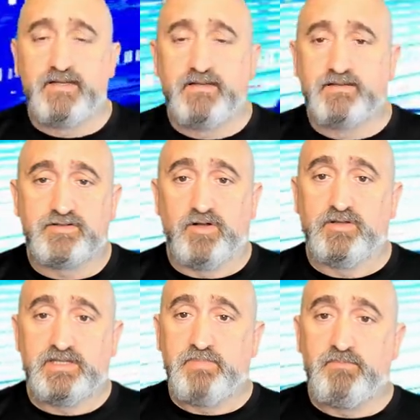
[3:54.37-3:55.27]
there's all
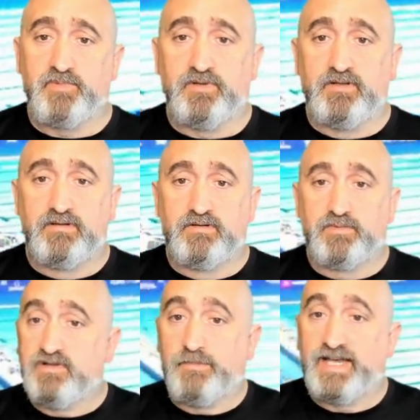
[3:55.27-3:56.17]
these people
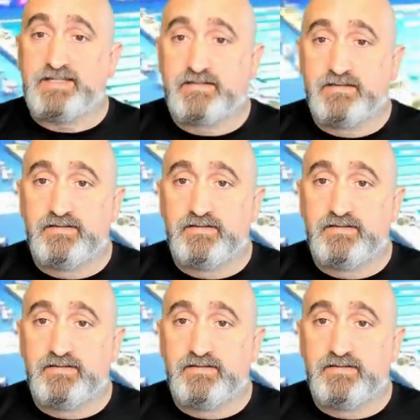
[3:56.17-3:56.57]
with no mask.